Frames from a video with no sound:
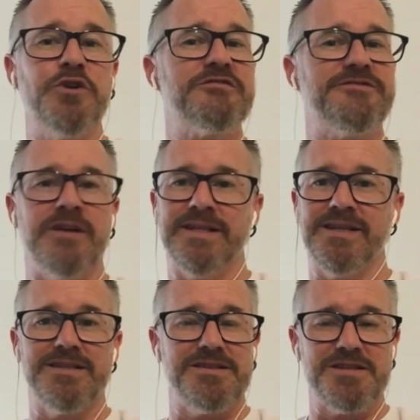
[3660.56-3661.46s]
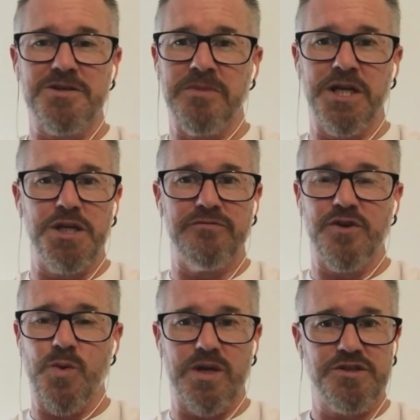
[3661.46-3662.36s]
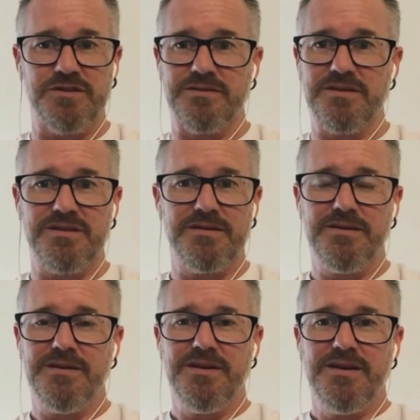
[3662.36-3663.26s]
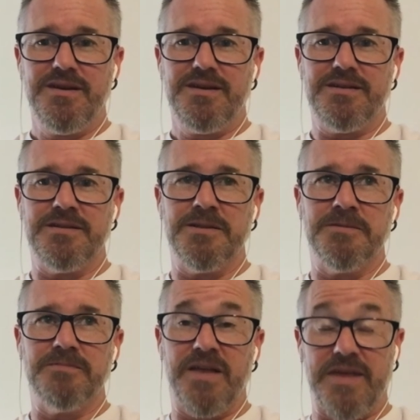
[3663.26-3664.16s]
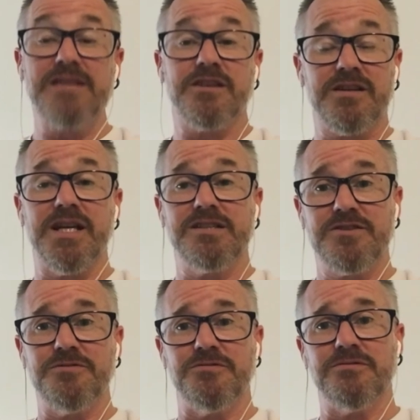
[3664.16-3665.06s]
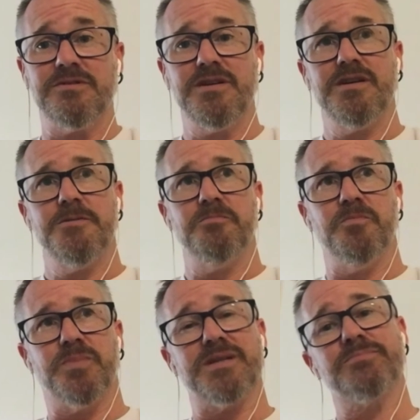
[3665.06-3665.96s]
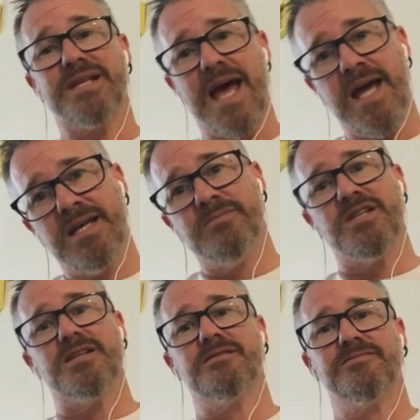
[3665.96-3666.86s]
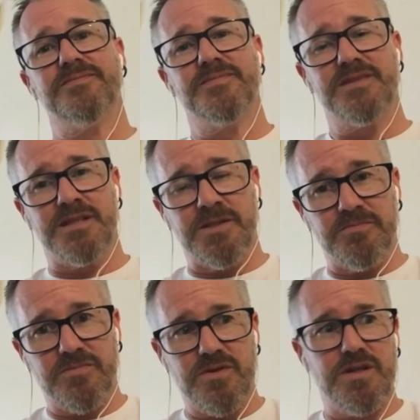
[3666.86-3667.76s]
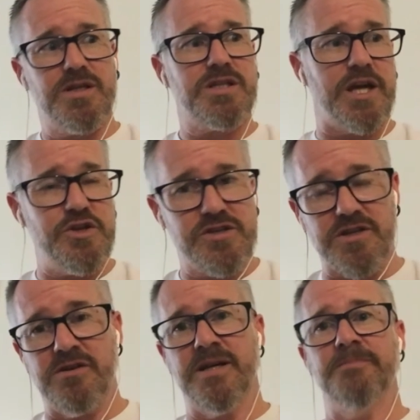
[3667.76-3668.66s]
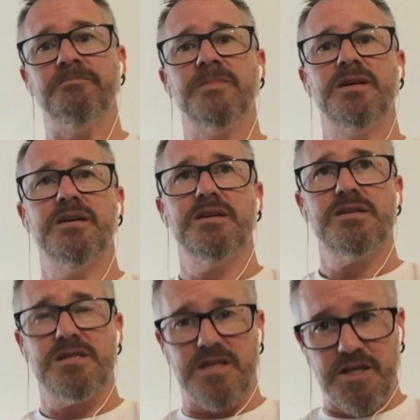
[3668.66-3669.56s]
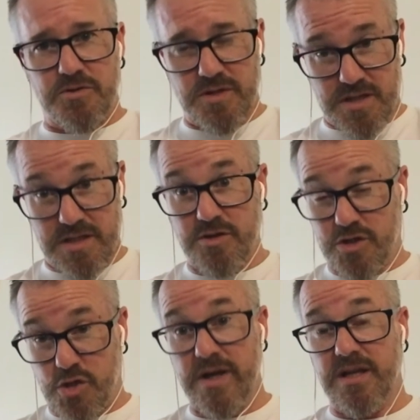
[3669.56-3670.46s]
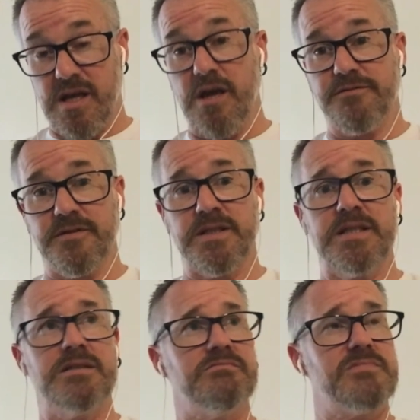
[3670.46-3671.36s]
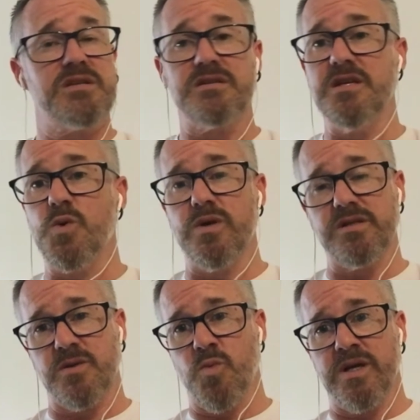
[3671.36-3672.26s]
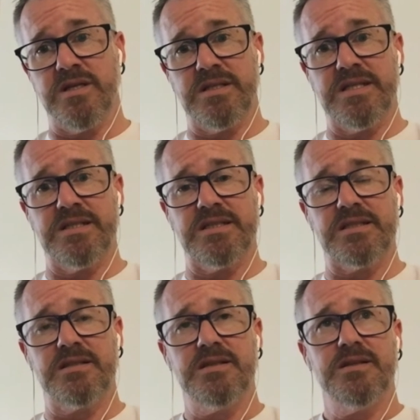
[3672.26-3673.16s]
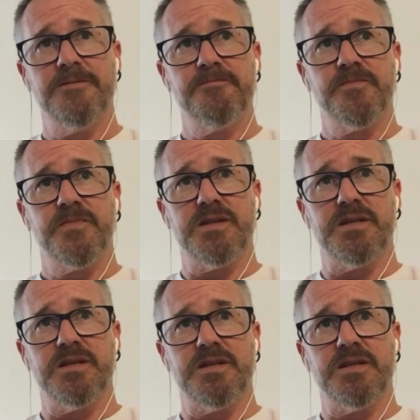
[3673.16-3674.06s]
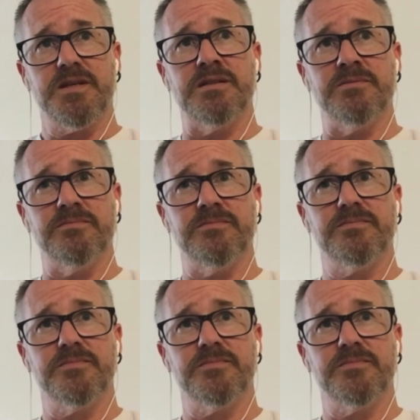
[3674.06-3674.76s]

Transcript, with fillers: not find answers to many of your questions. Um, and that's okay too, but, but hang in with it. Um, yeah. Take your time, stead, tread carefully, seek wisdom where you need it. And, um,